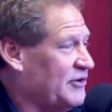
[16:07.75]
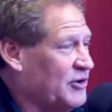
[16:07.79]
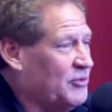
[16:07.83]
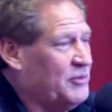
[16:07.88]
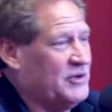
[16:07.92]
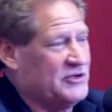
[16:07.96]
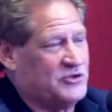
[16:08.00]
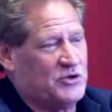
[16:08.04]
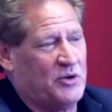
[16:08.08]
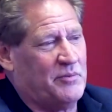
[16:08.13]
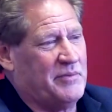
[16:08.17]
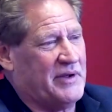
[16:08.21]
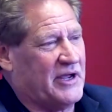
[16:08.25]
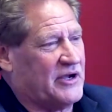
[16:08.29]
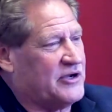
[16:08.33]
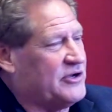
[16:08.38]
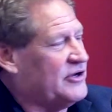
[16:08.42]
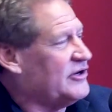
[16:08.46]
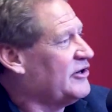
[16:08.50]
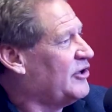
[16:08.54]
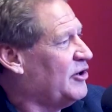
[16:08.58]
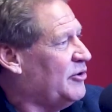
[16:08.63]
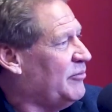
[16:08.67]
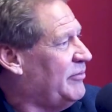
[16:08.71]
No one told me I
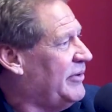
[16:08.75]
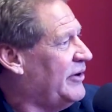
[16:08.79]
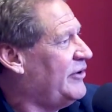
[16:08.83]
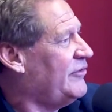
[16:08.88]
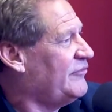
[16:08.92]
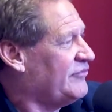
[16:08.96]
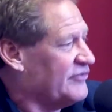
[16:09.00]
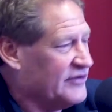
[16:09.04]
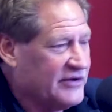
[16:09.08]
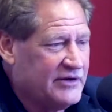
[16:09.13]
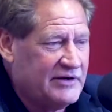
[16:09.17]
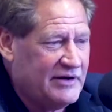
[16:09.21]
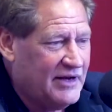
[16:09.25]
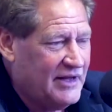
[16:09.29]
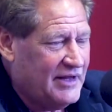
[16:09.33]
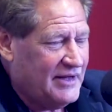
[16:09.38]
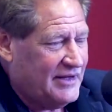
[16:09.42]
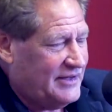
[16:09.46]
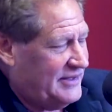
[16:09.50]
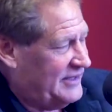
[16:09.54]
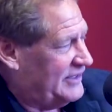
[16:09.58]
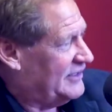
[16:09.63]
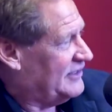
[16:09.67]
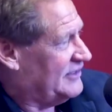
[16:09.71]
couldn't go barefoot
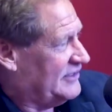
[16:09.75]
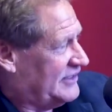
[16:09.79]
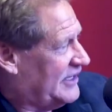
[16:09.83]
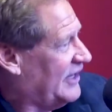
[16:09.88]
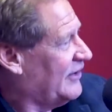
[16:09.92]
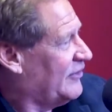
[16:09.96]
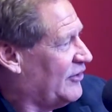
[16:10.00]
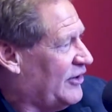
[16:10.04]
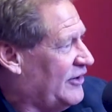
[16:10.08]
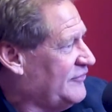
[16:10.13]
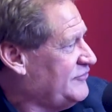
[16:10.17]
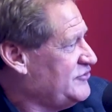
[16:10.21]
and cut mm-hmm.